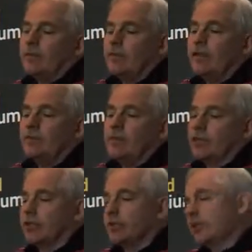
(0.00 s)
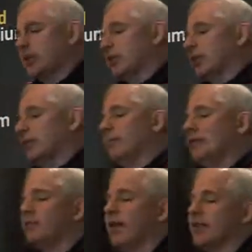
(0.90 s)
GFMS, the Kitco, the
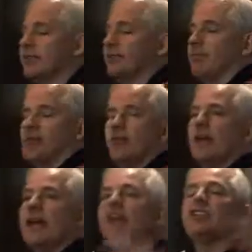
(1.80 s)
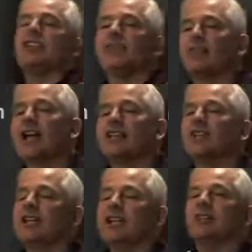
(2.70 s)
major banks, each year for the
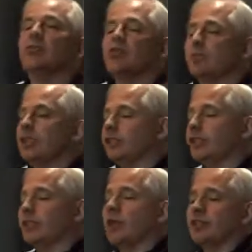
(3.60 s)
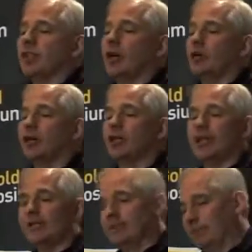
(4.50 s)
last 10 years, they've always predicted the price of gold will go
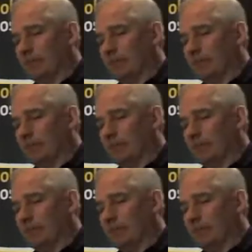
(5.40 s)
down.